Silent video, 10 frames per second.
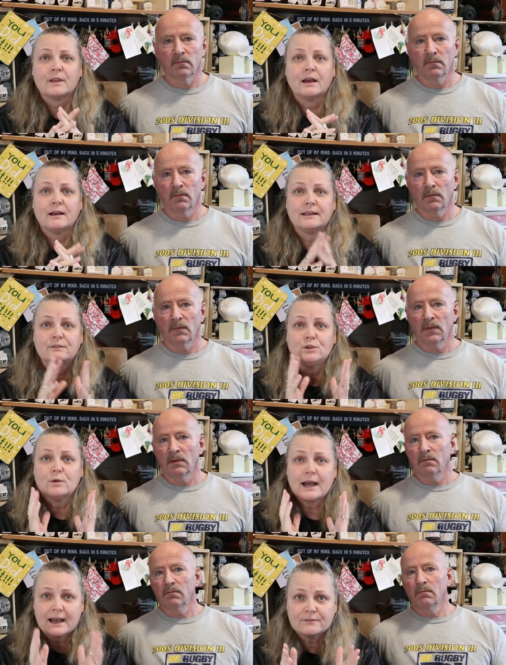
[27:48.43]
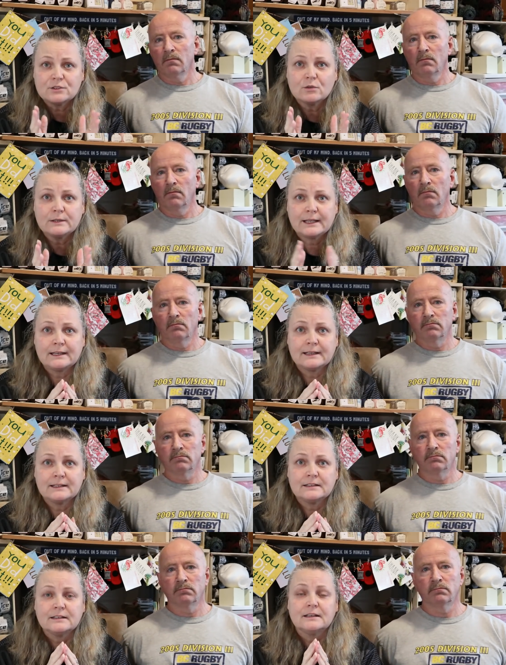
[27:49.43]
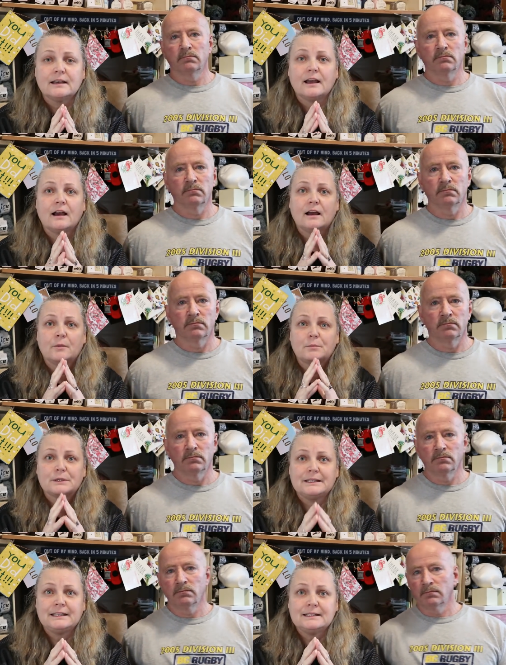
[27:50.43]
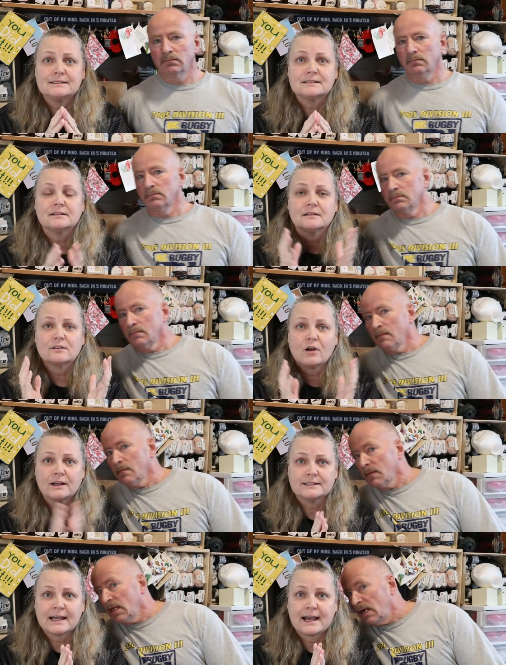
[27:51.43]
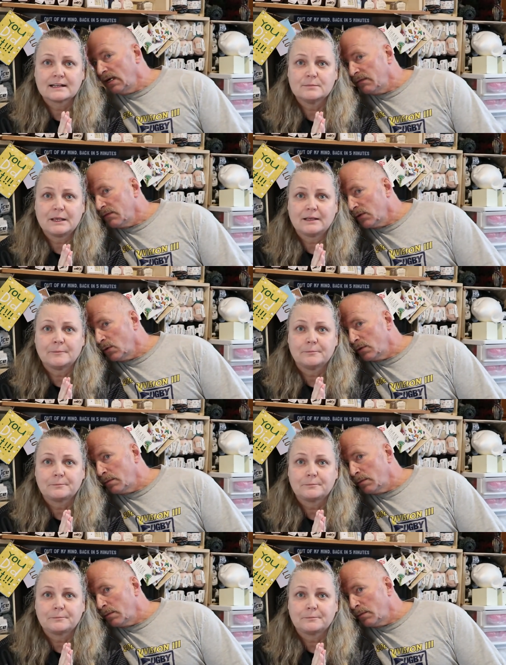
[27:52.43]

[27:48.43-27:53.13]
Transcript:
Speaker 1: Uh, if you have donated, uh, please contact me.